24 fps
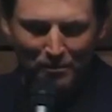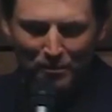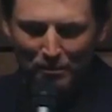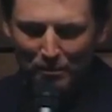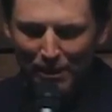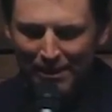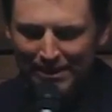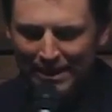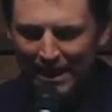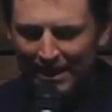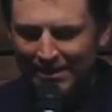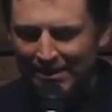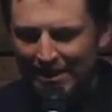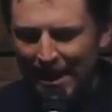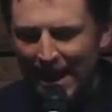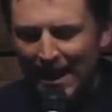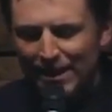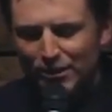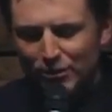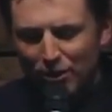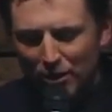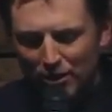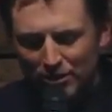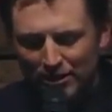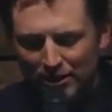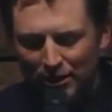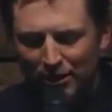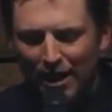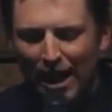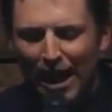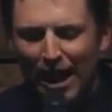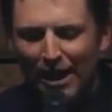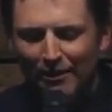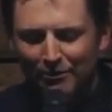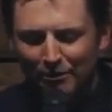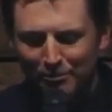My testosterone is still
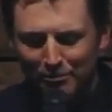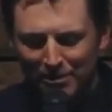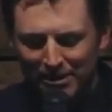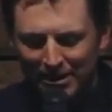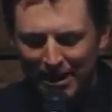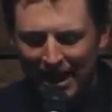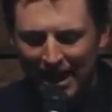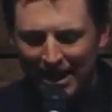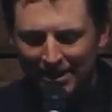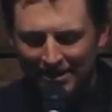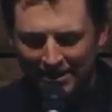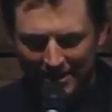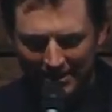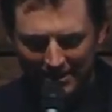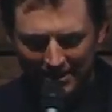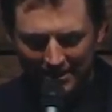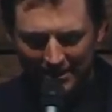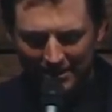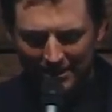high from Scotland.